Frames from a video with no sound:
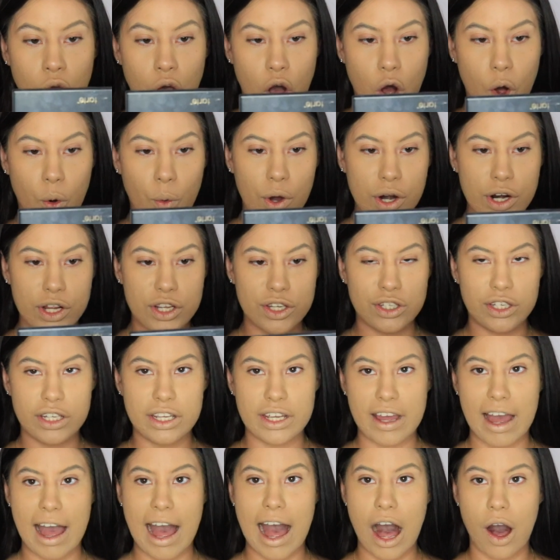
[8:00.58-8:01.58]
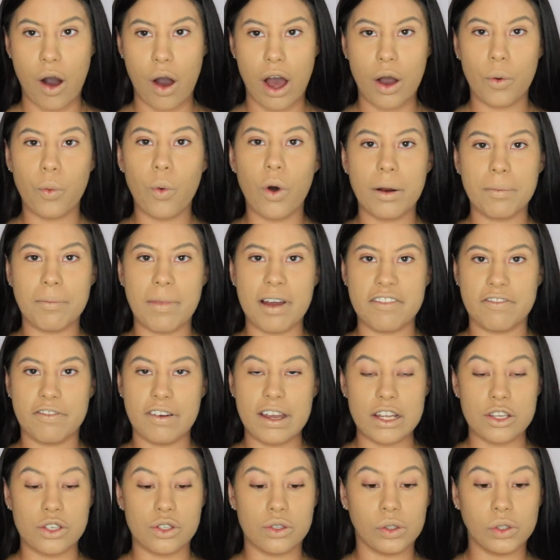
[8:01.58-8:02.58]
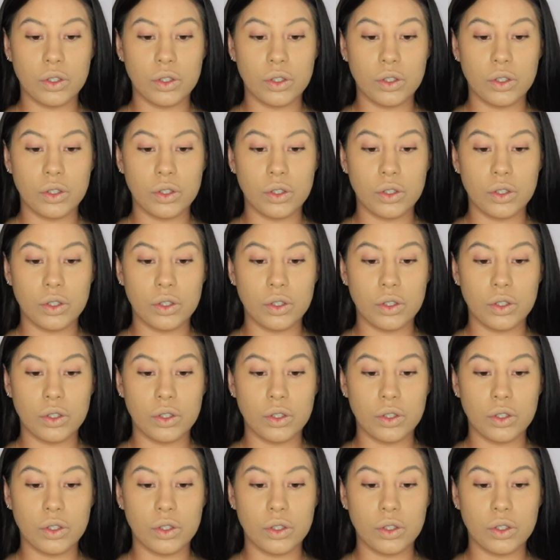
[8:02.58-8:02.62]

I want to see how I want my face